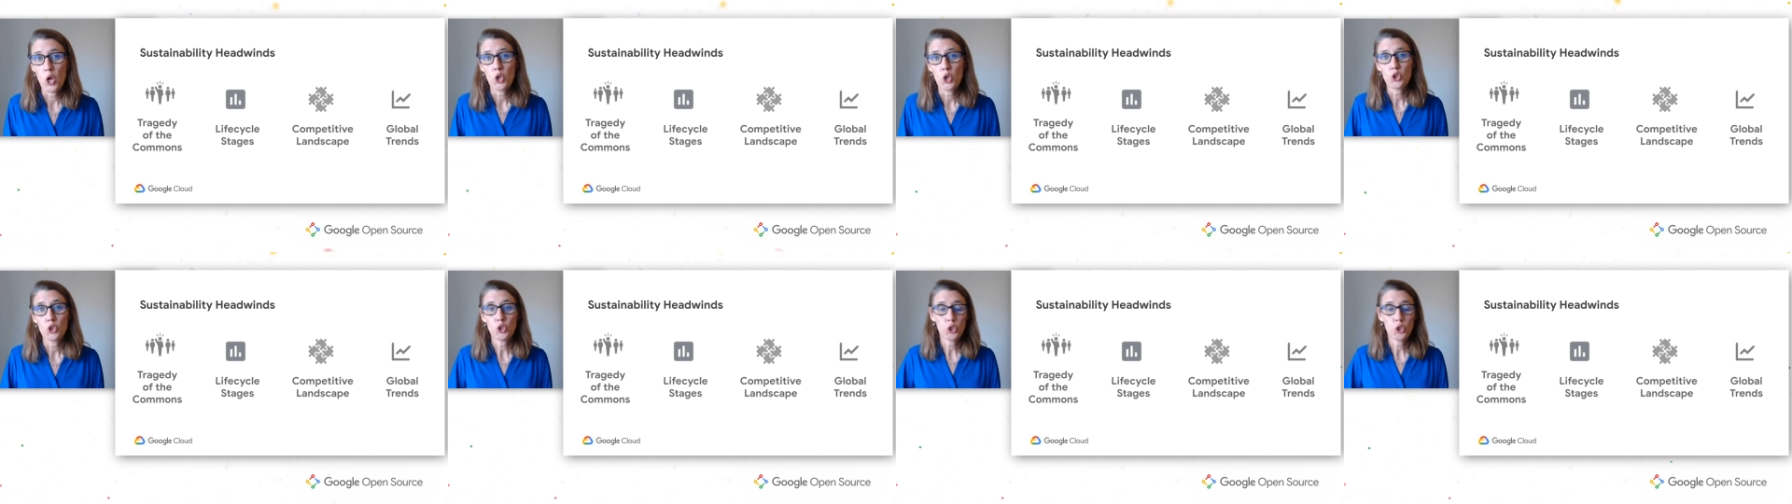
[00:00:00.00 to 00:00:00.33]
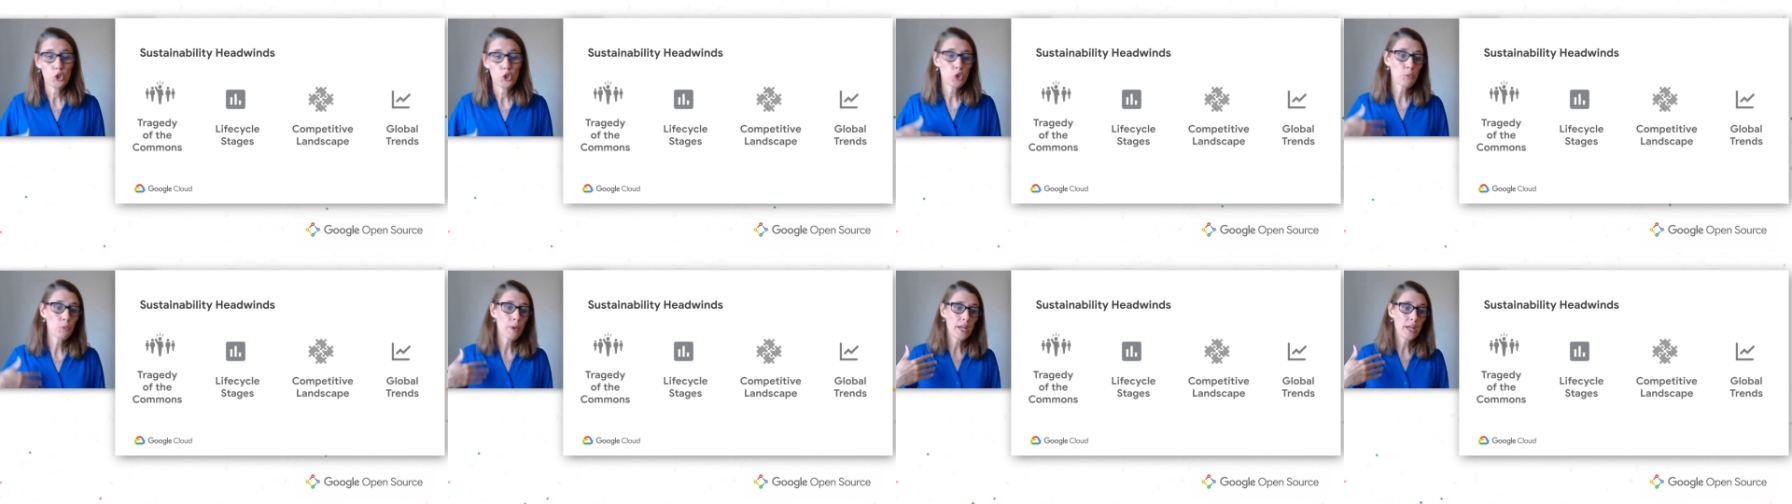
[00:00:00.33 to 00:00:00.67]
So
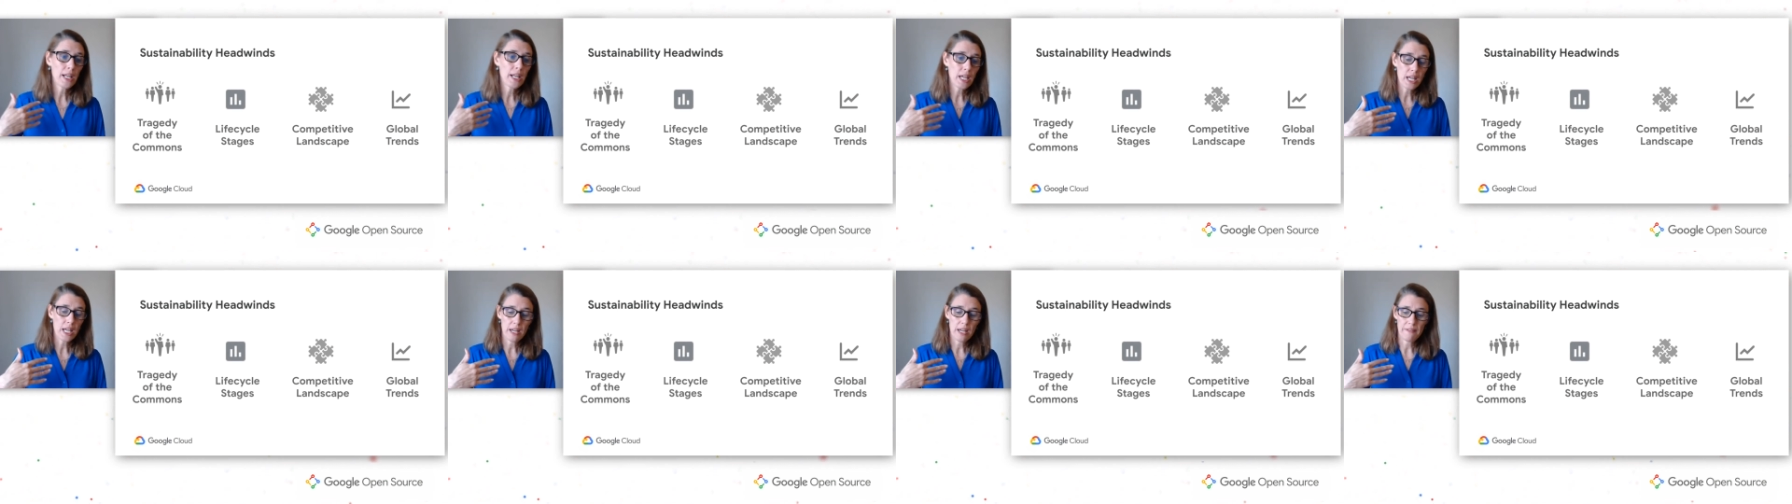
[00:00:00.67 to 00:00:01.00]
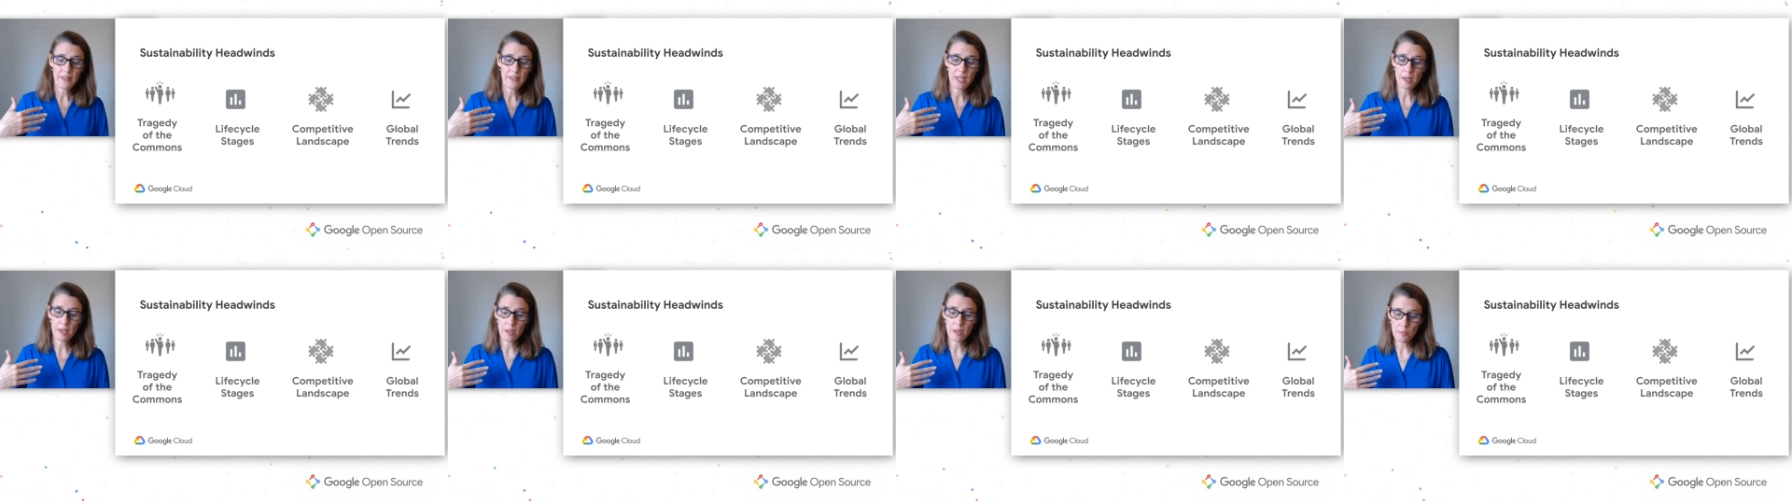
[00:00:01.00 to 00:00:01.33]
you might have
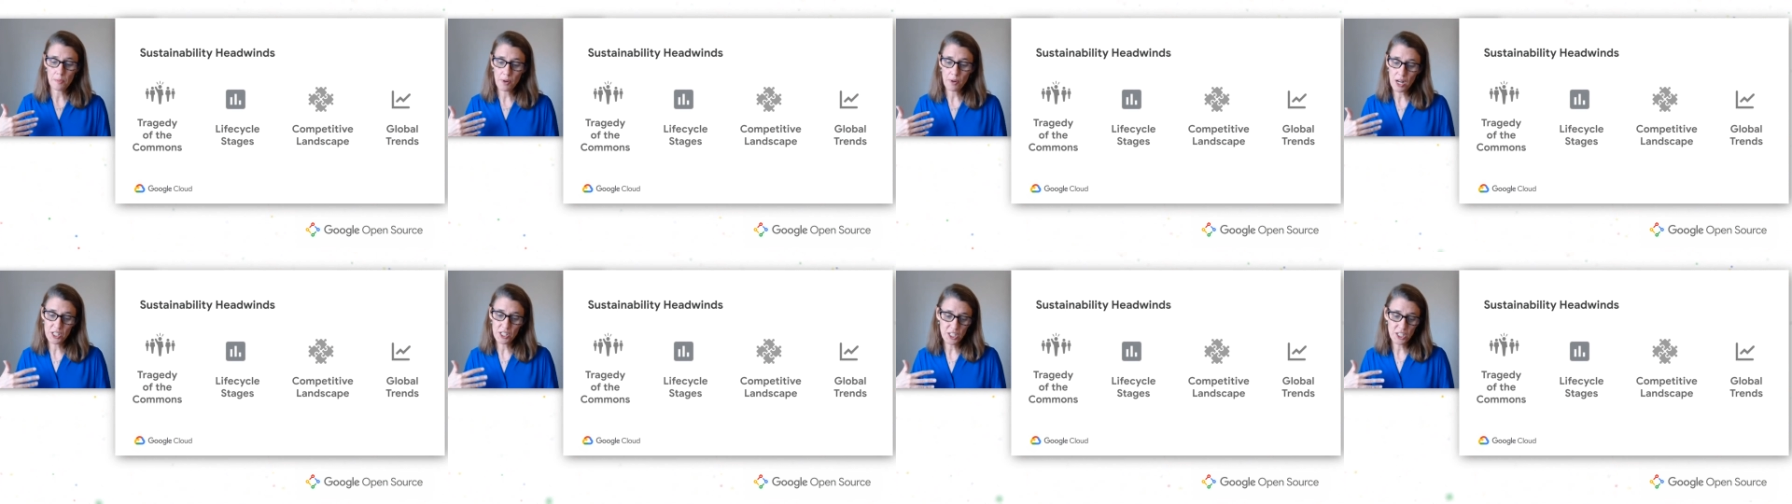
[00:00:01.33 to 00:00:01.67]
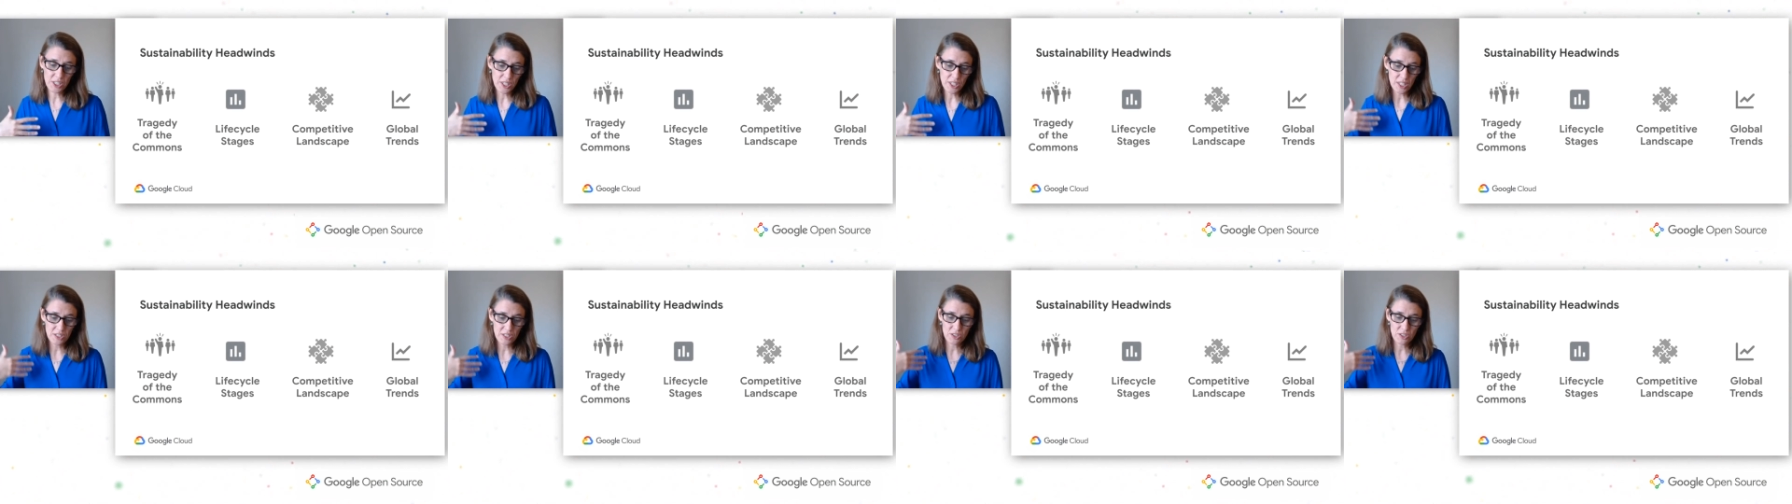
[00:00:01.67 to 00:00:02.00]
a
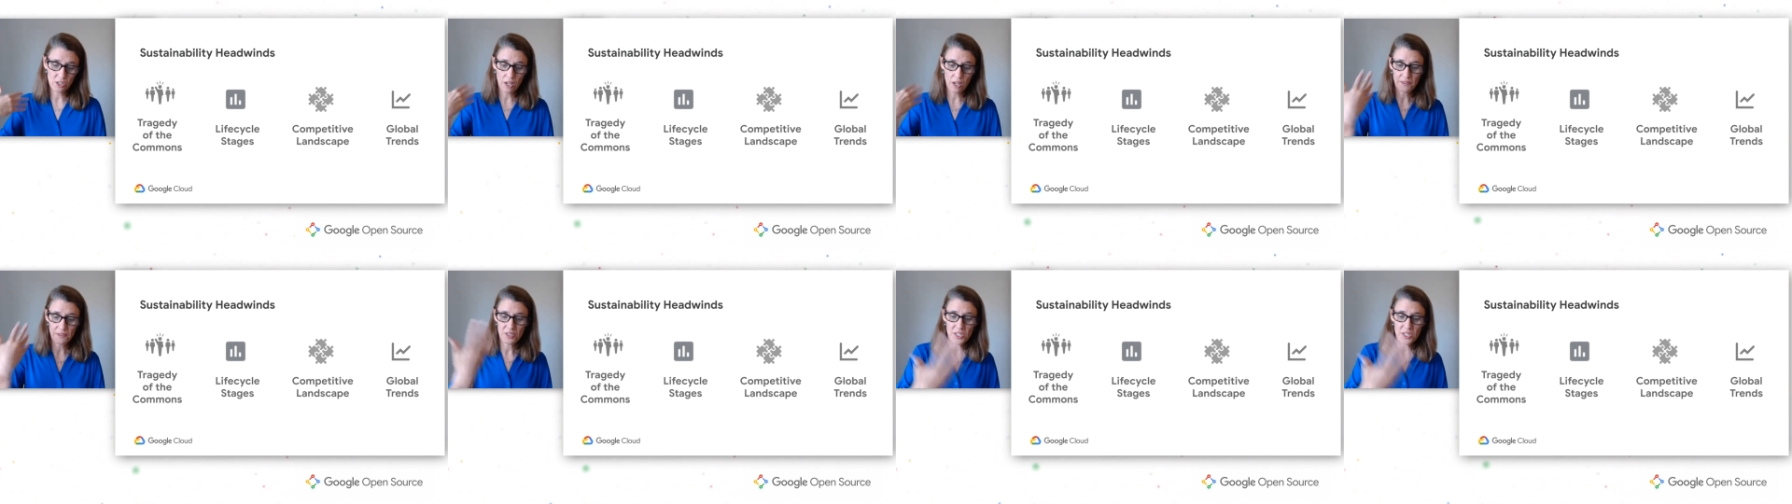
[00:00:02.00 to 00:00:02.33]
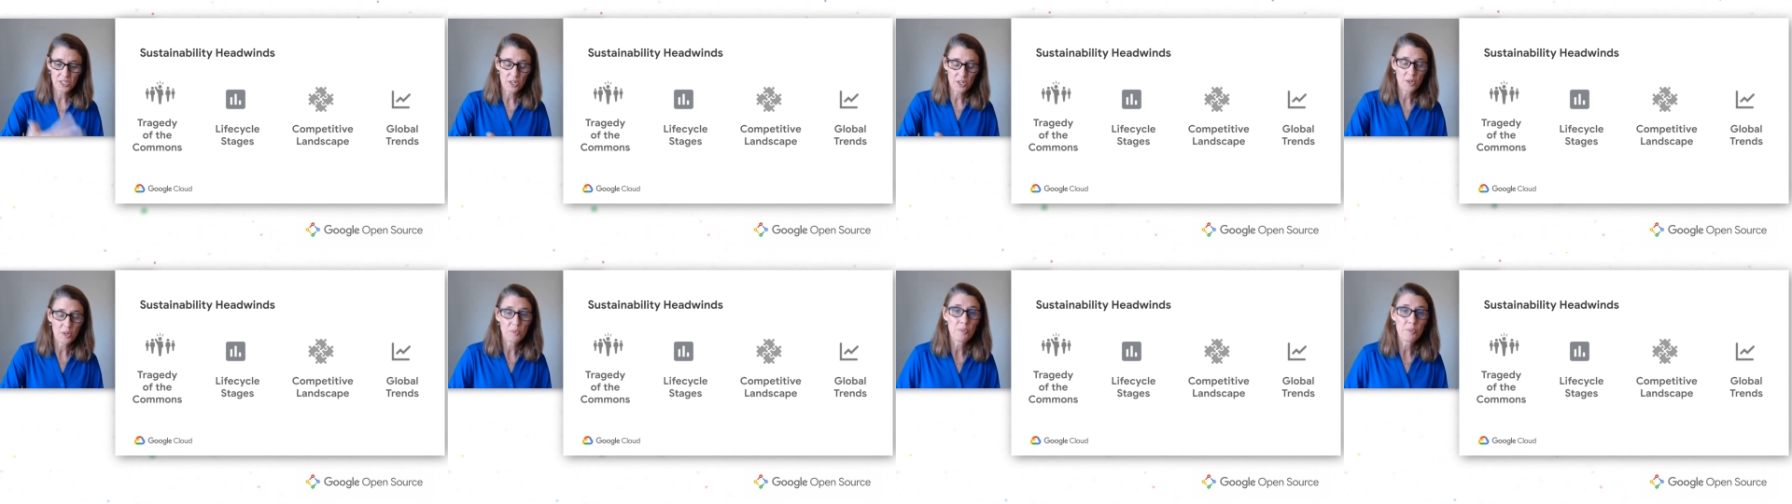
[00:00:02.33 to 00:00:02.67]
project that solves a
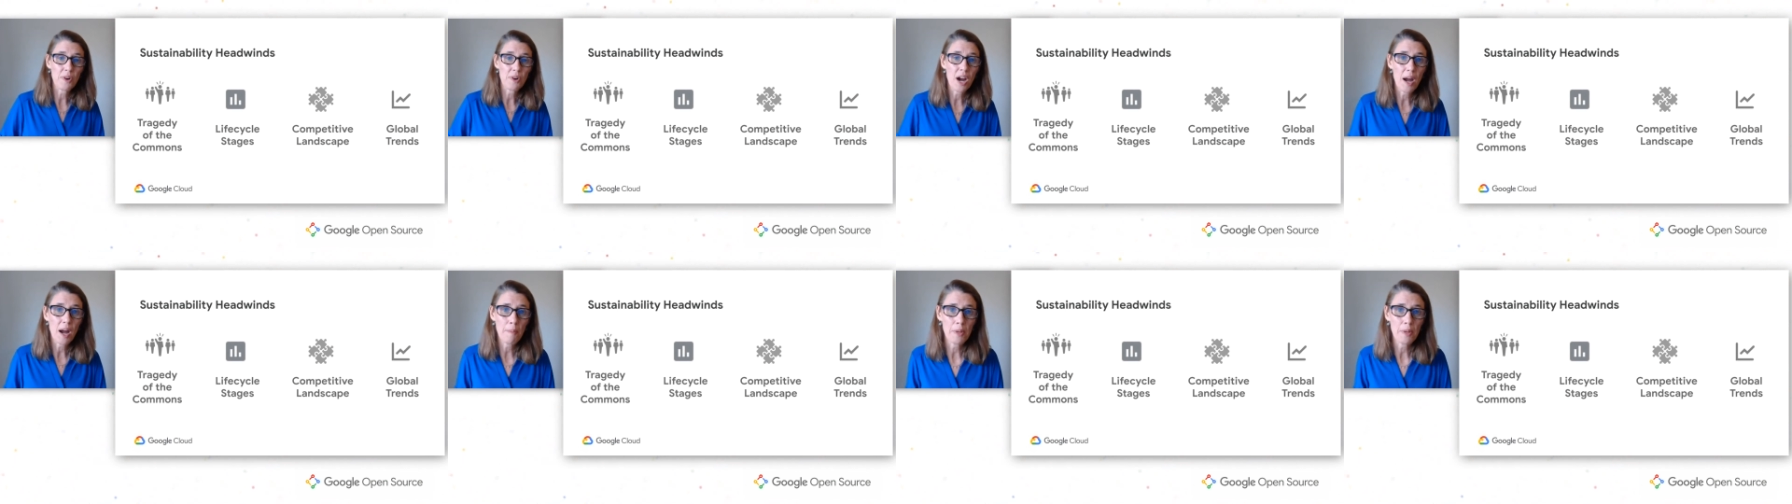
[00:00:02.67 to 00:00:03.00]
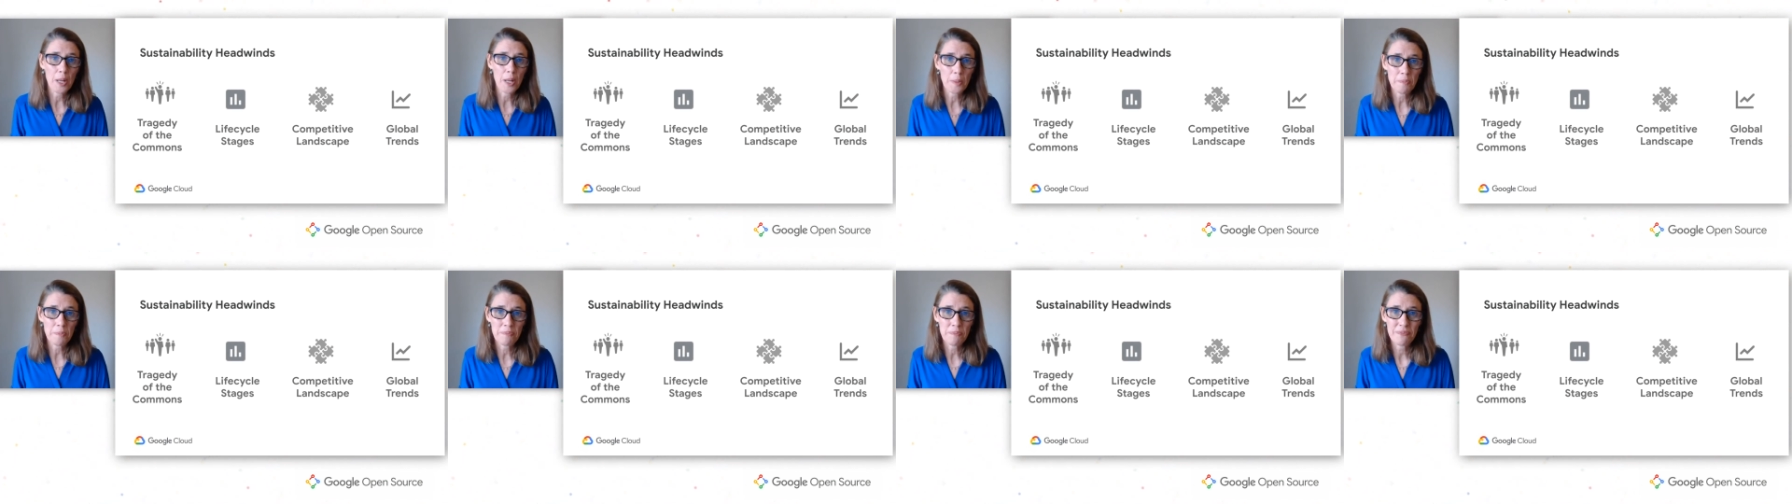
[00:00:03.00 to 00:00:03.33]
certain
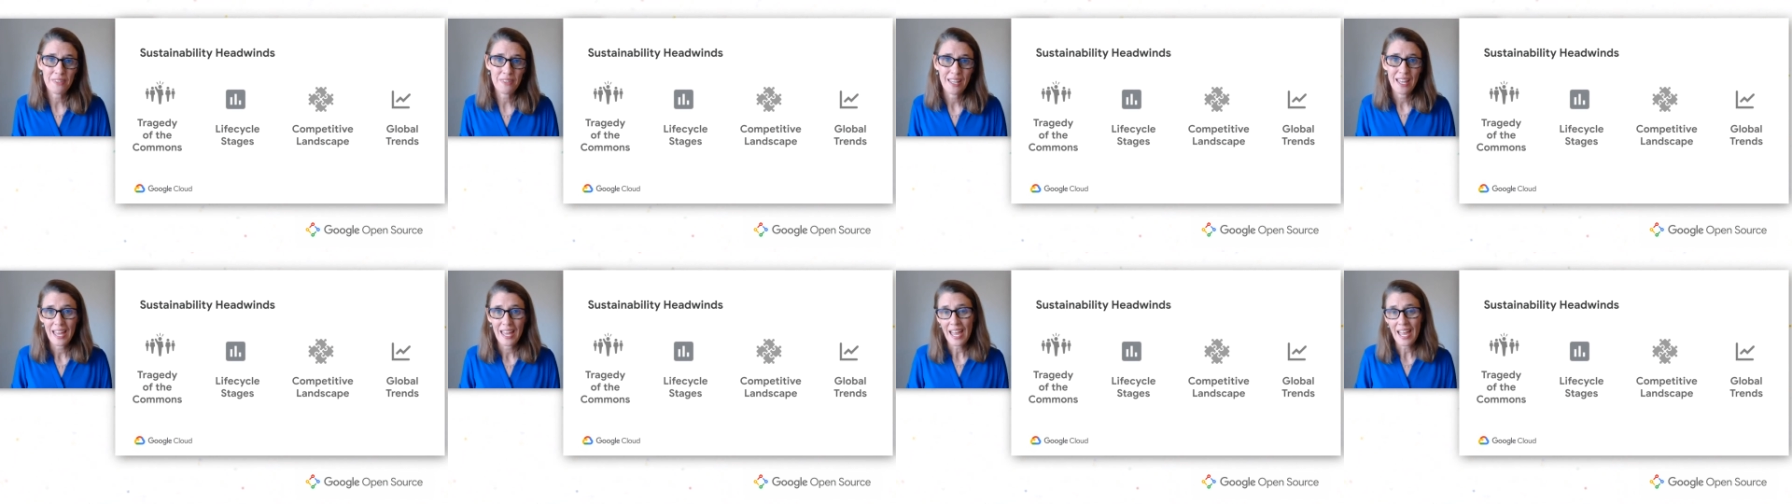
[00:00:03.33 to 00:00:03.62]
problem,